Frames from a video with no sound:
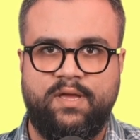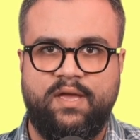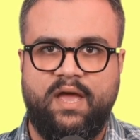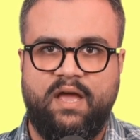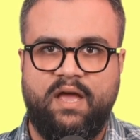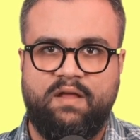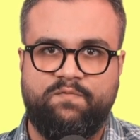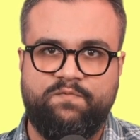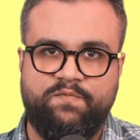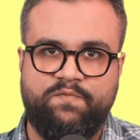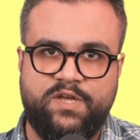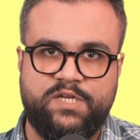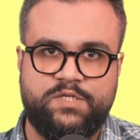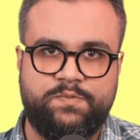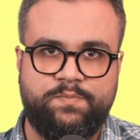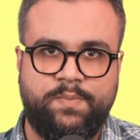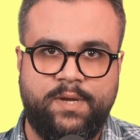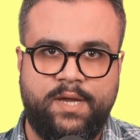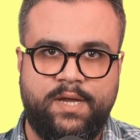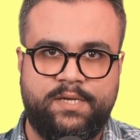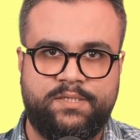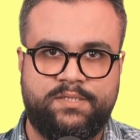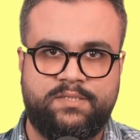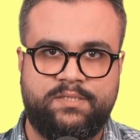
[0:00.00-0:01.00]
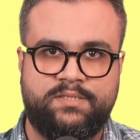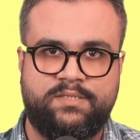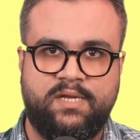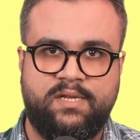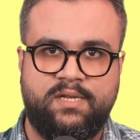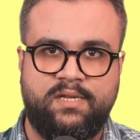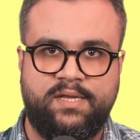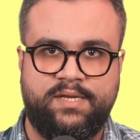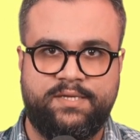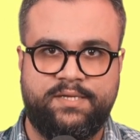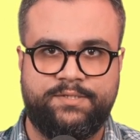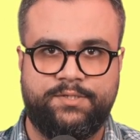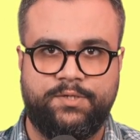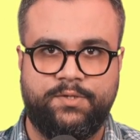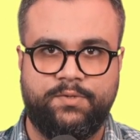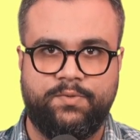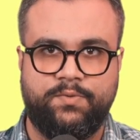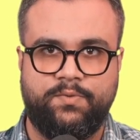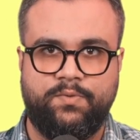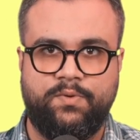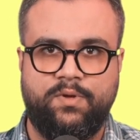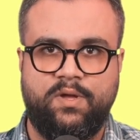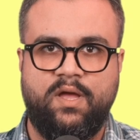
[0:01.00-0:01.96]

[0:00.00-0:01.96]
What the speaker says: and which pages they link to.